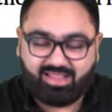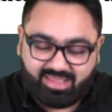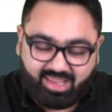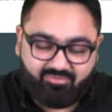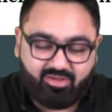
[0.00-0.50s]

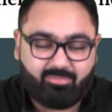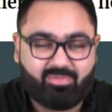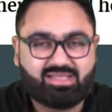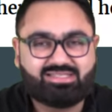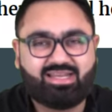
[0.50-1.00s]
They will
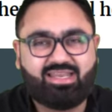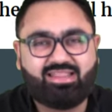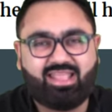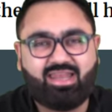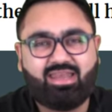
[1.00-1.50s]
basically
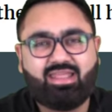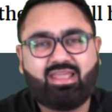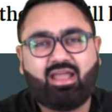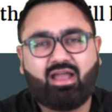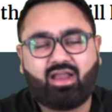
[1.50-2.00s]
then
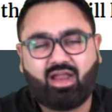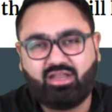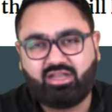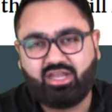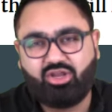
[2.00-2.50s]

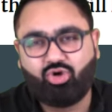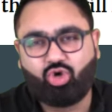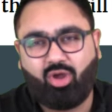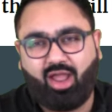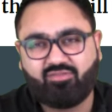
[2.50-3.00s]
continue
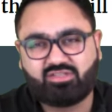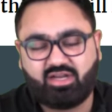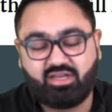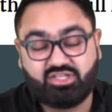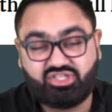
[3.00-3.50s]
to have
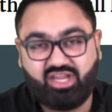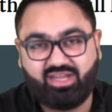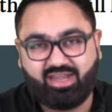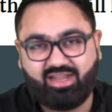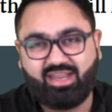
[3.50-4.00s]
certain
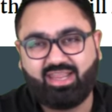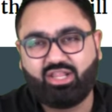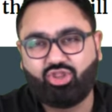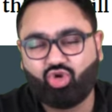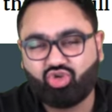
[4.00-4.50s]
gene editing
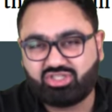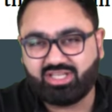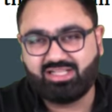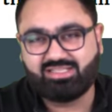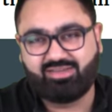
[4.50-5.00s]
in those
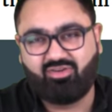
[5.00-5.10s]
cells.